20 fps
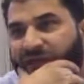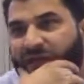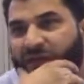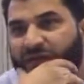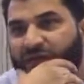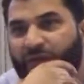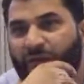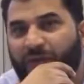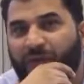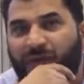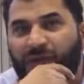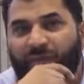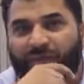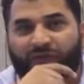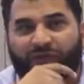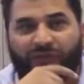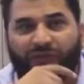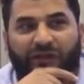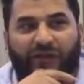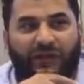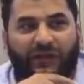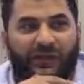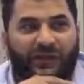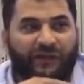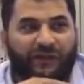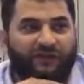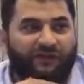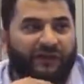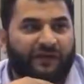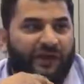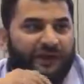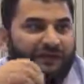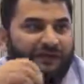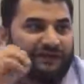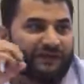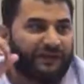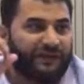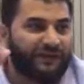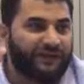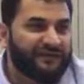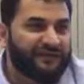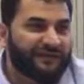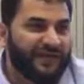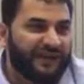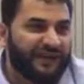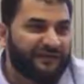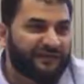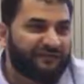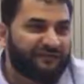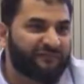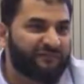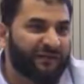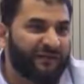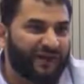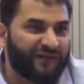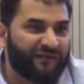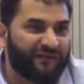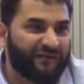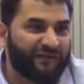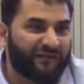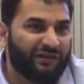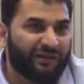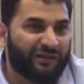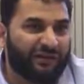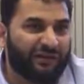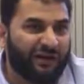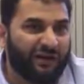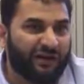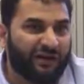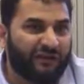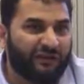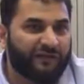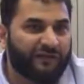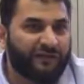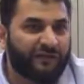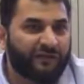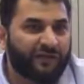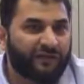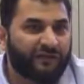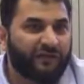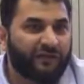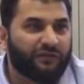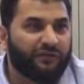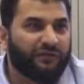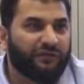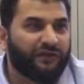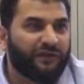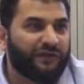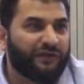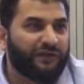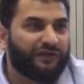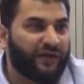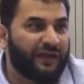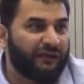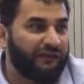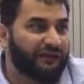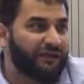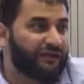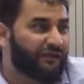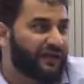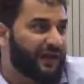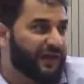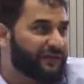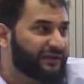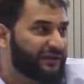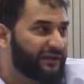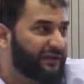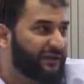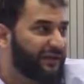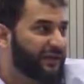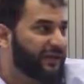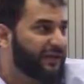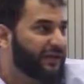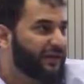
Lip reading: Ayyubi rahmatullahi alayhi fights a decisive battle against the Crusaders, having united